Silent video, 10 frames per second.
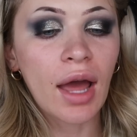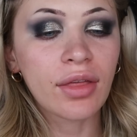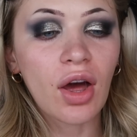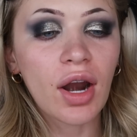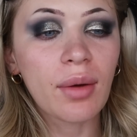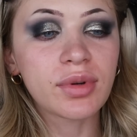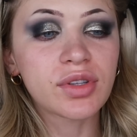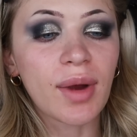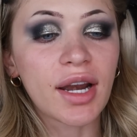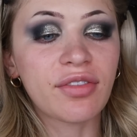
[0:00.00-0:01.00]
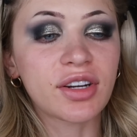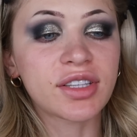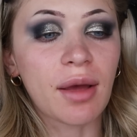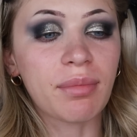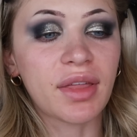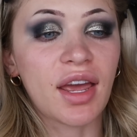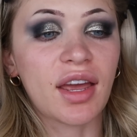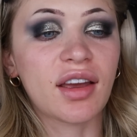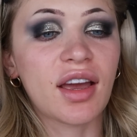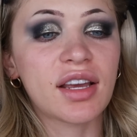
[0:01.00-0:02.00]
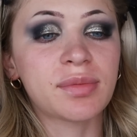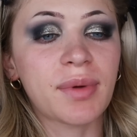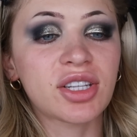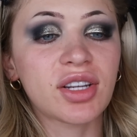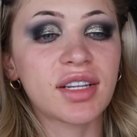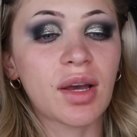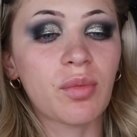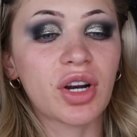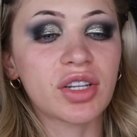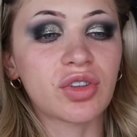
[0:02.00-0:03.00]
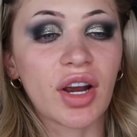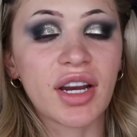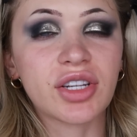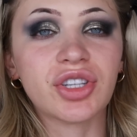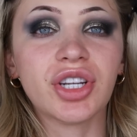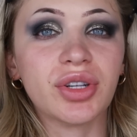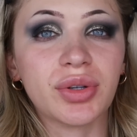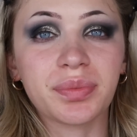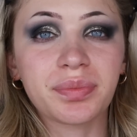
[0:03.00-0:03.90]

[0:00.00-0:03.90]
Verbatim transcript: I thought I was ready for something, especially someone as great as you.